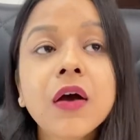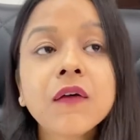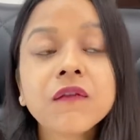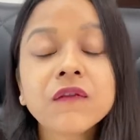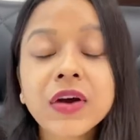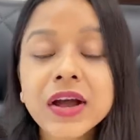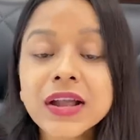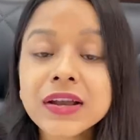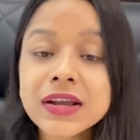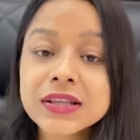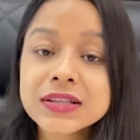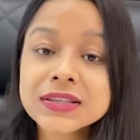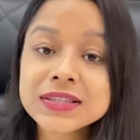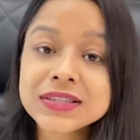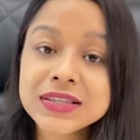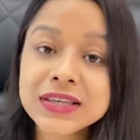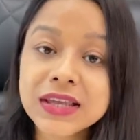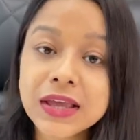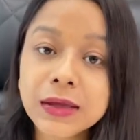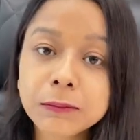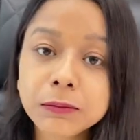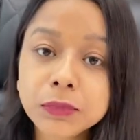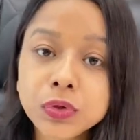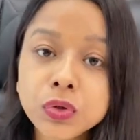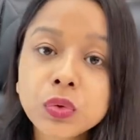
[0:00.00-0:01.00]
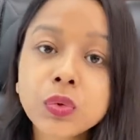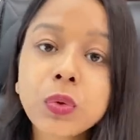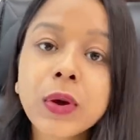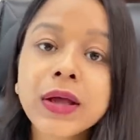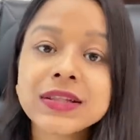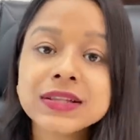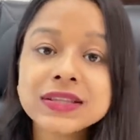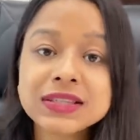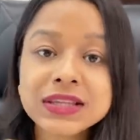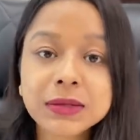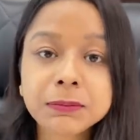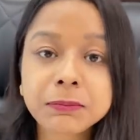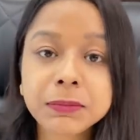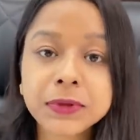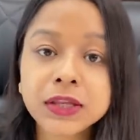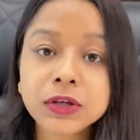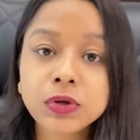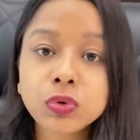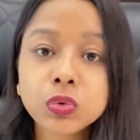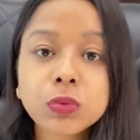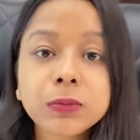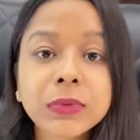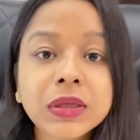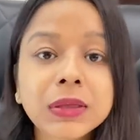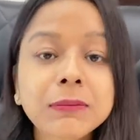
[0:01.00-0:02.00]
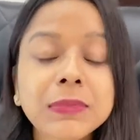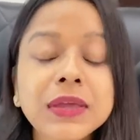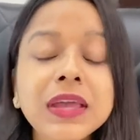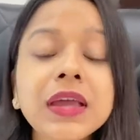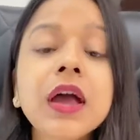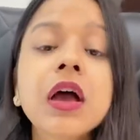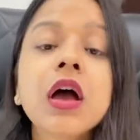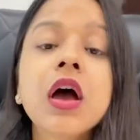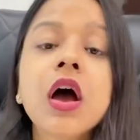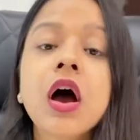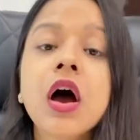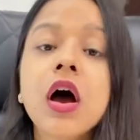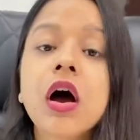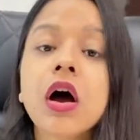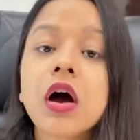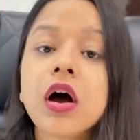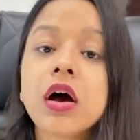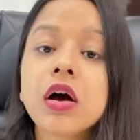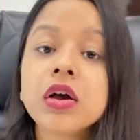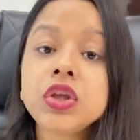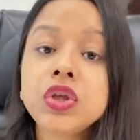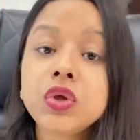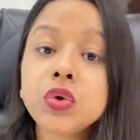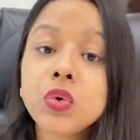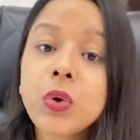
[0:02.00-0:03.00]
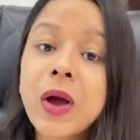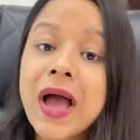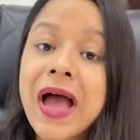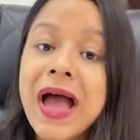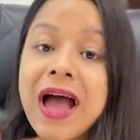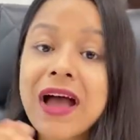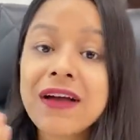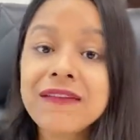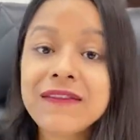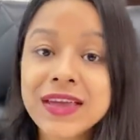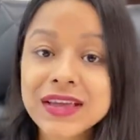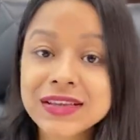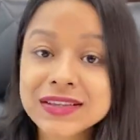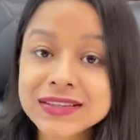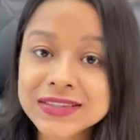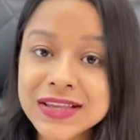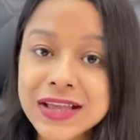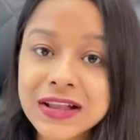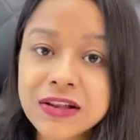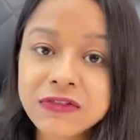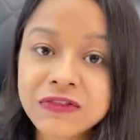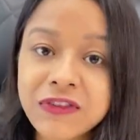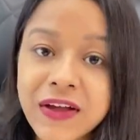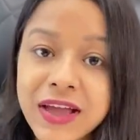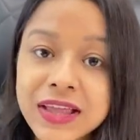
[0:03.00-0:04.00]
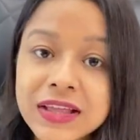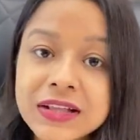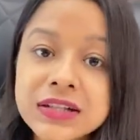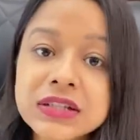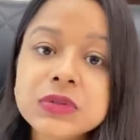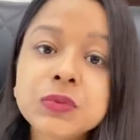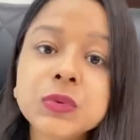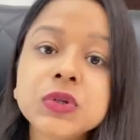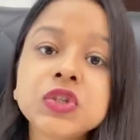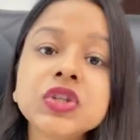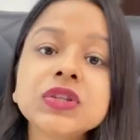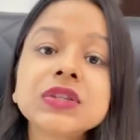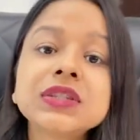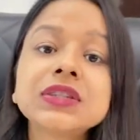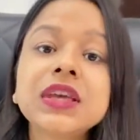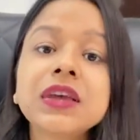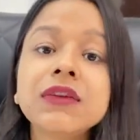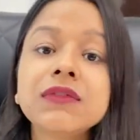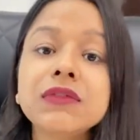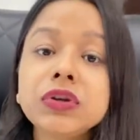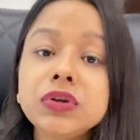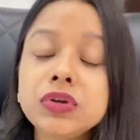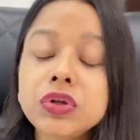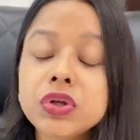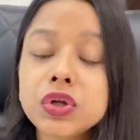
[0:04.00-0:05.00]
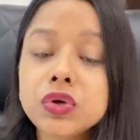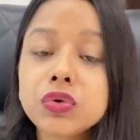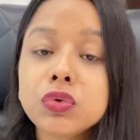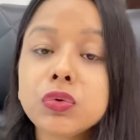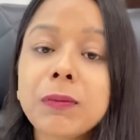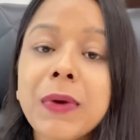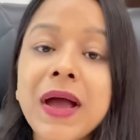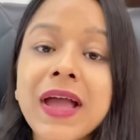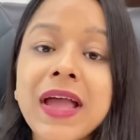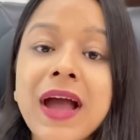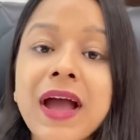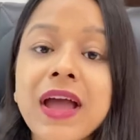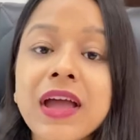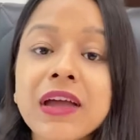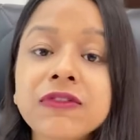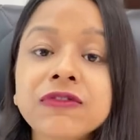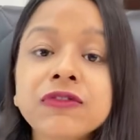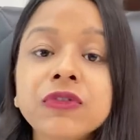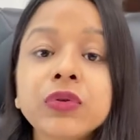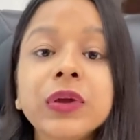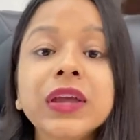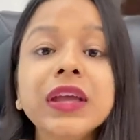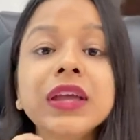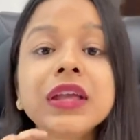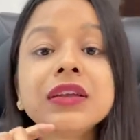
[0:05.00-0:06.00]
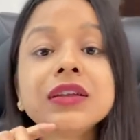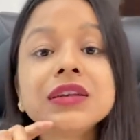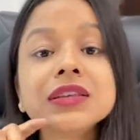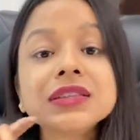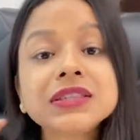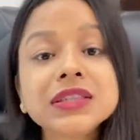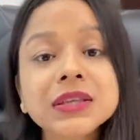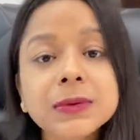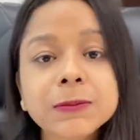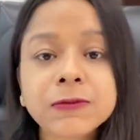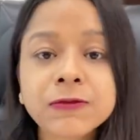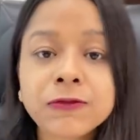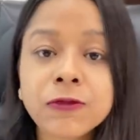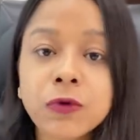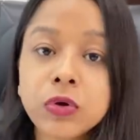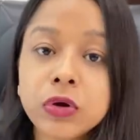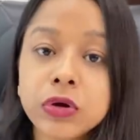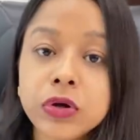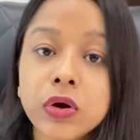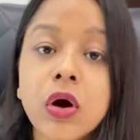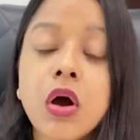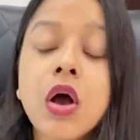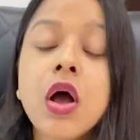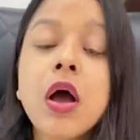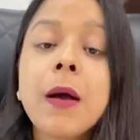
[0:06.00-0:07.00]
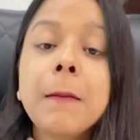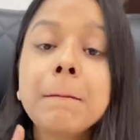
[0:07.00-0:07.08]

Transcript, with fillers: and CM2 and CP2 maybe, uh, you have Excel files which is given to you by IFOA in a zip folder.